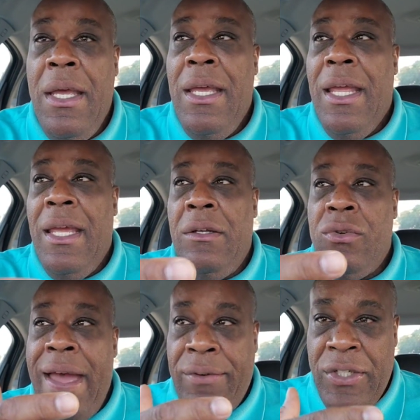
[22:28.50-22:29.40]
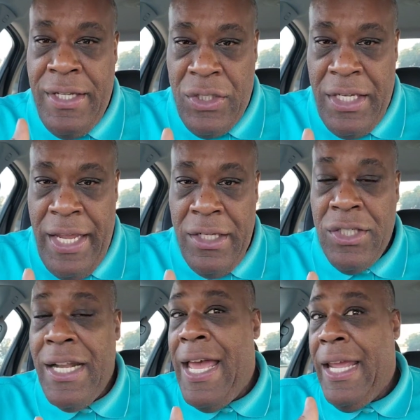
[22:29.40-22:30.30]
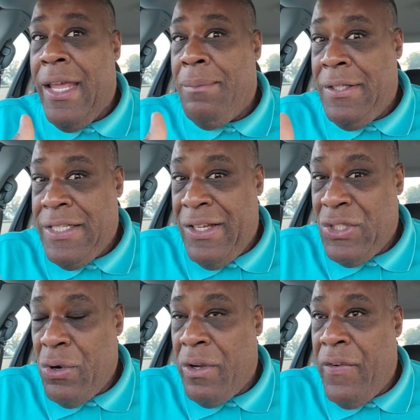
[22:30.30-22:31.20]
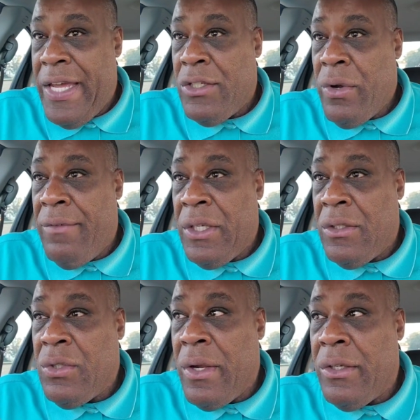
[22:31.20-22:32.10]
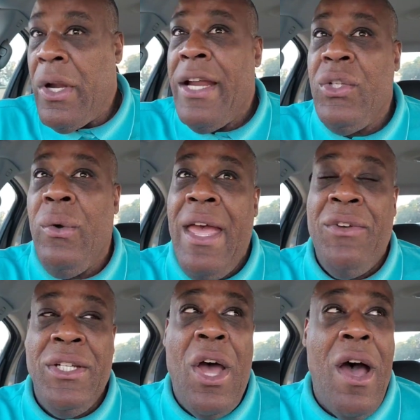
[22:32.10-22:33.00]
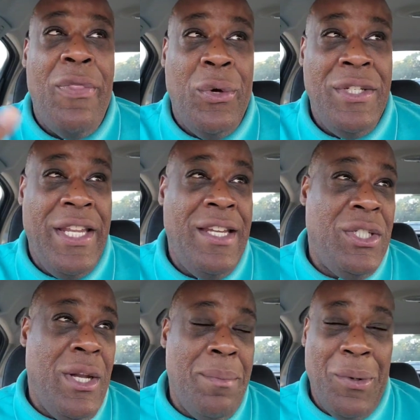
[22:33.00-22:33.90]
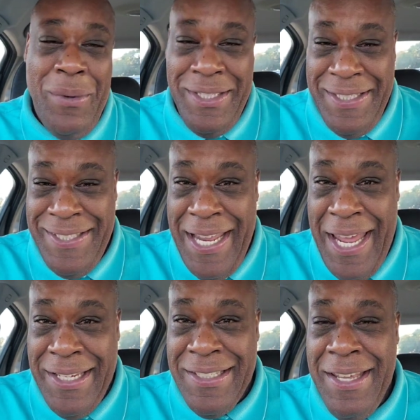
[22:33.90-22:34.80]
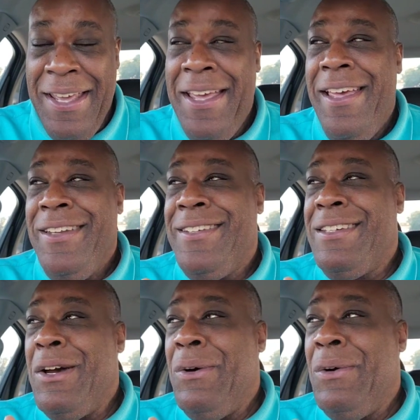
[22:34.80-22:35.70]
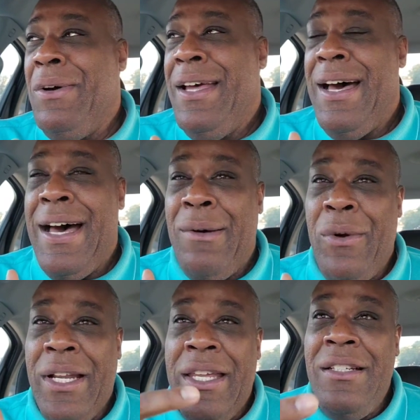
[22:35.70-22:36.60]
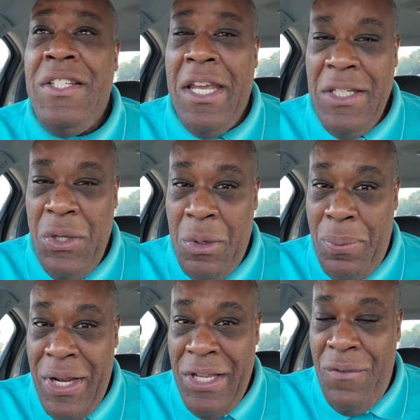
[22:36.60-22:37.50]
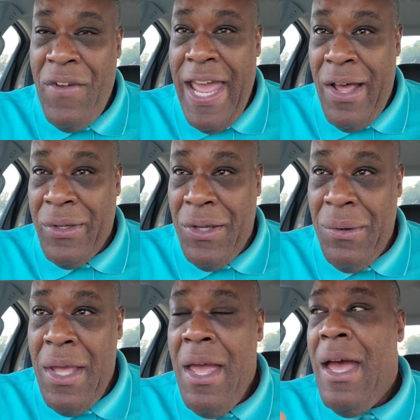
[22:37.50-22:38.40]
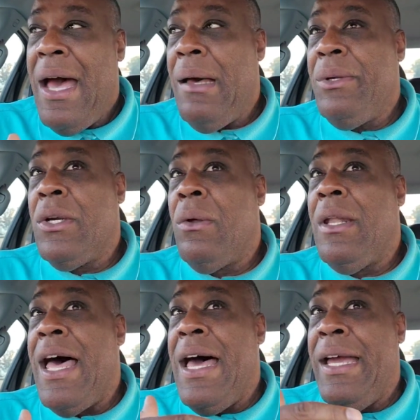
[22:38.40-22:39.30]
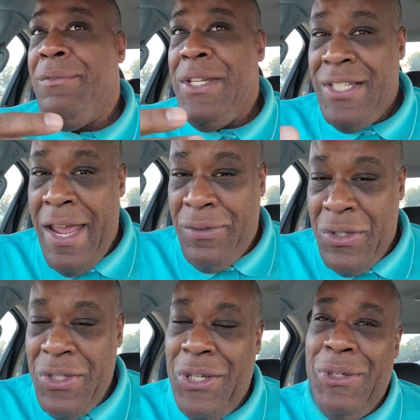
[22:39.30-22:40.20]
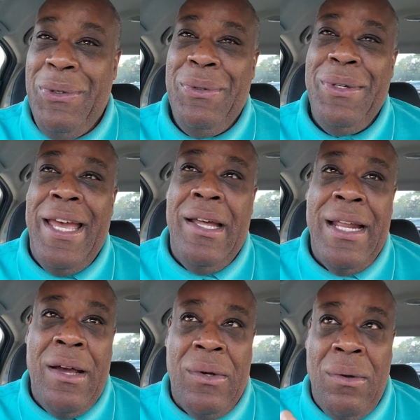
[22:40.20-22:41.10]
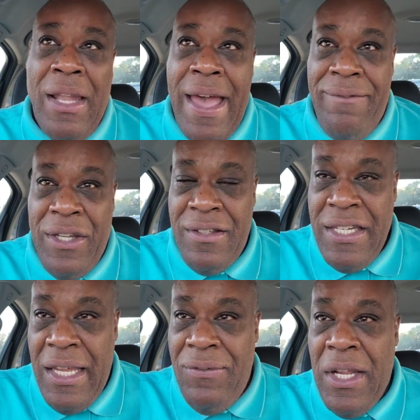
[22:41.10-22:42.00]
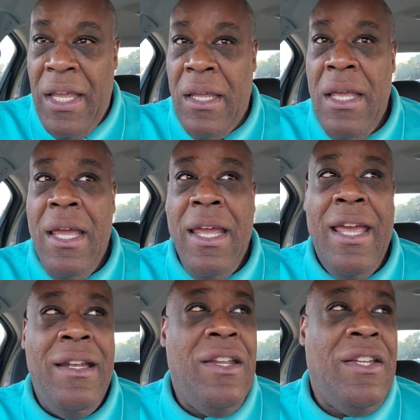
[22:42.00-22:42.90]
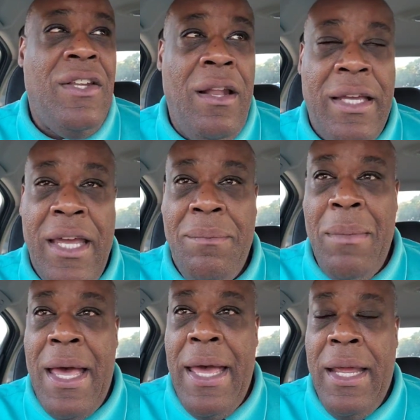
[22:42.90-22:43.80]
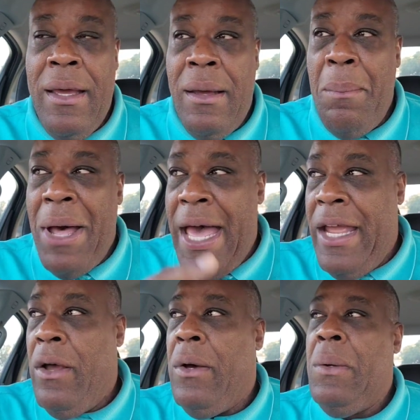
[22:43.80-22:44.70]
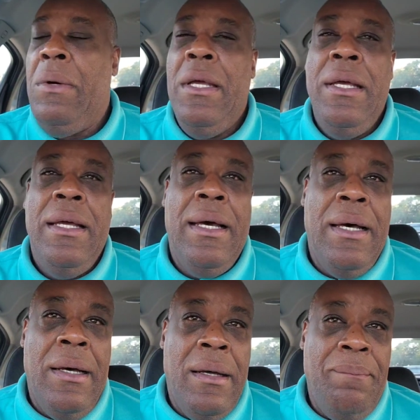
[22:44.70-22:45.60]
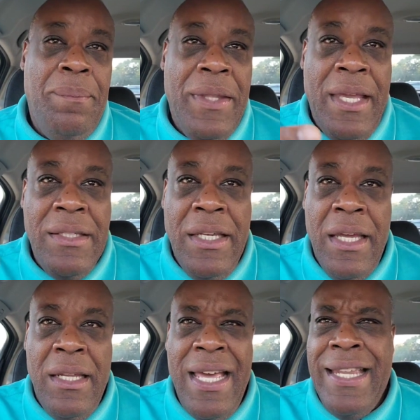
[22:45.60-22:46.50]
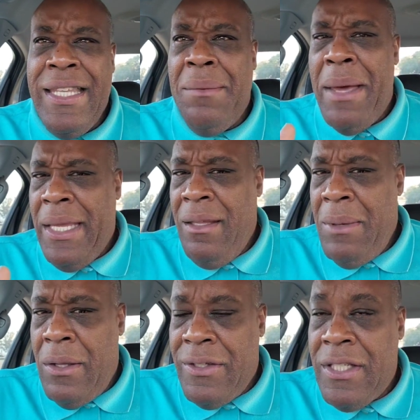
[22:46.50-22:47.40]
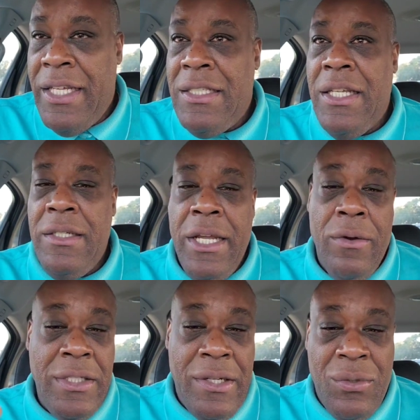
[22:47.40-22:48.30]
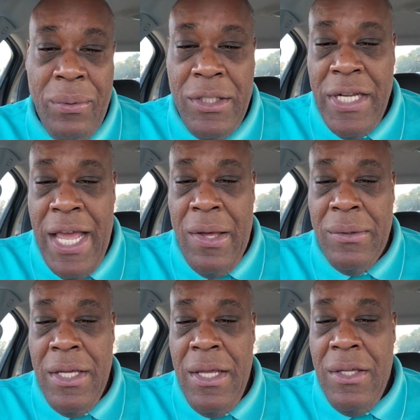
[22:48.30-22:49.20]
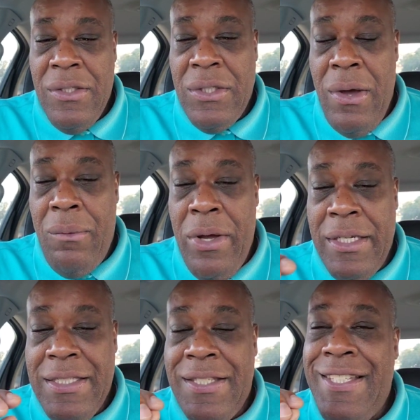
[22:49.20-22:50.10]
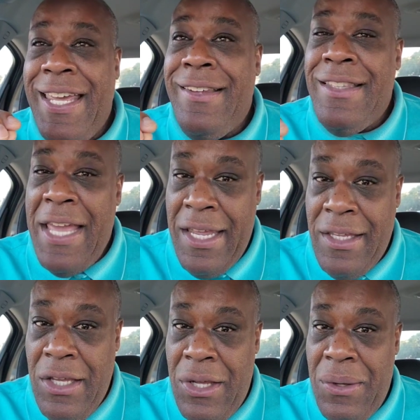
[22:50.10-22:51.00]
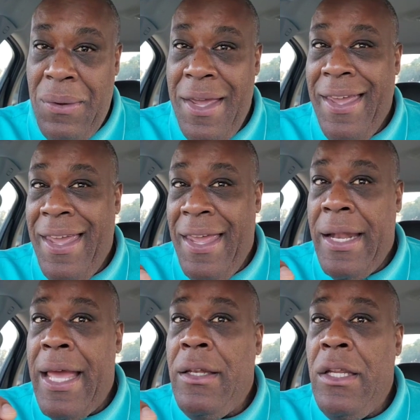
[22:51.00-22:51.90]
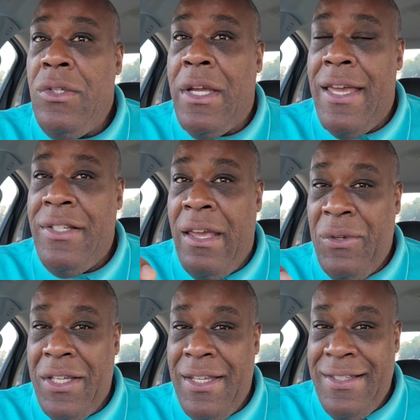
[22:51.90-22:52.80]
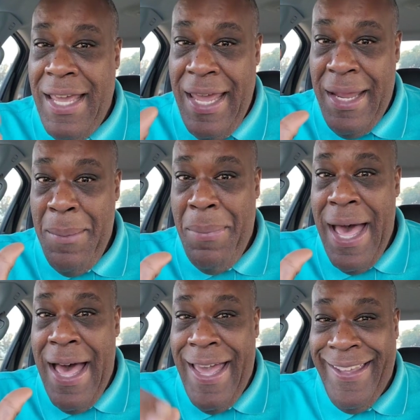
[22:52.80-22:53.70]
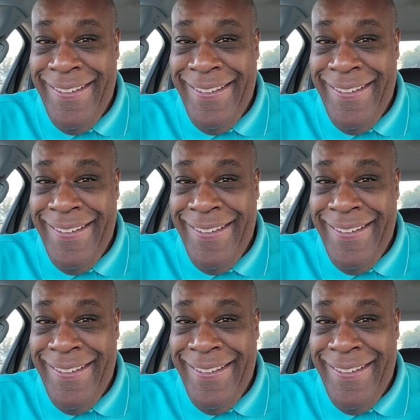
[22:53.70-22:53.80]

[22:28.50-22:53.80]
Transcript: in driver's education. I am a state certified driving instructor. I do have an authorization number with the state. So I want to continue to bring you value. I'm going to go live this afternoon and I'll go live this evening and just look at my uh, bio. Um, and then I think my email is linked in there and just reach out. So I wanted to say thank you and I need you guys to have a good day. Bye.